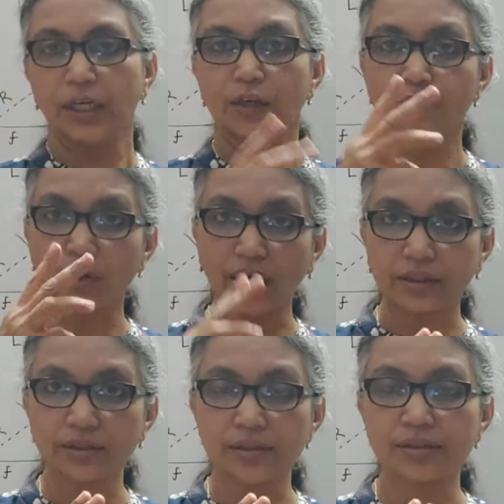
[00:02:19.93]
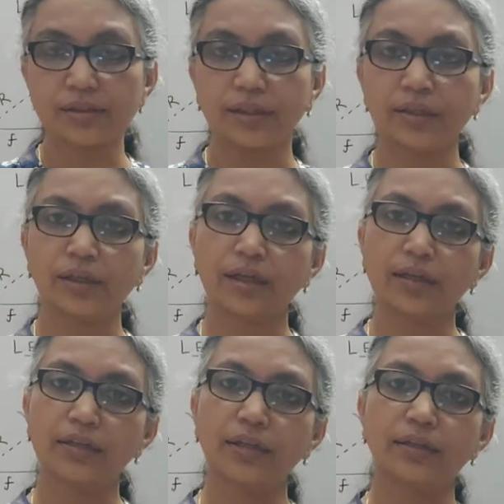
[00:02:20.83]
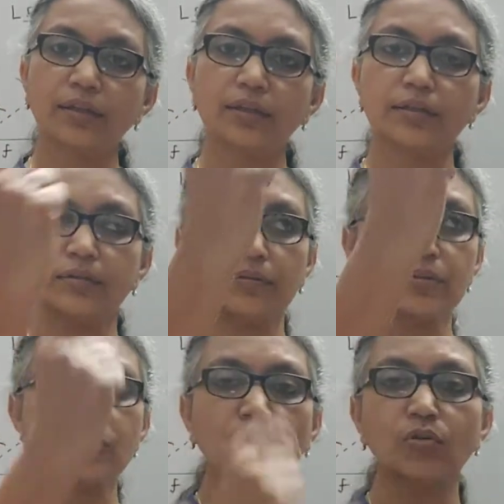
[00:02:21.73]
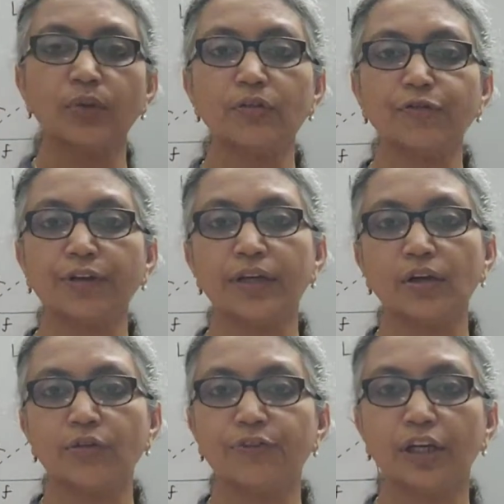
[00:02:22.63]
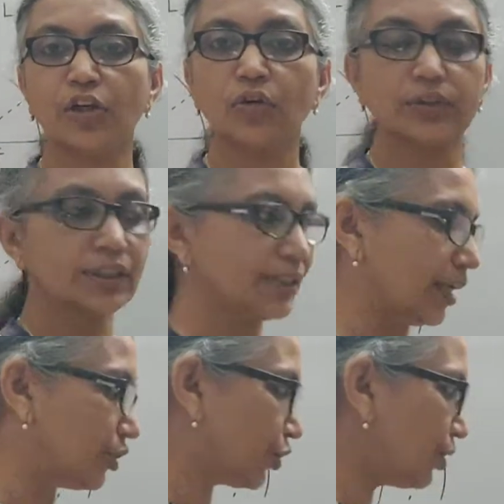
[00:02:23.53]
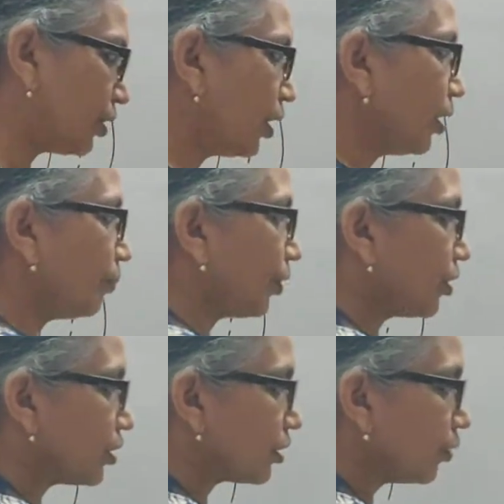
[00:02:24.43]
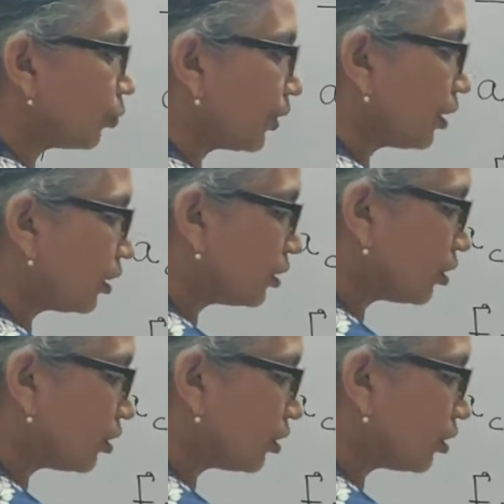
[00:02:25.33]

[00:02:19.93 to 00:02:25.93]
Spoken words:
If you cut the string, then the stone will fly off along the tangent, because we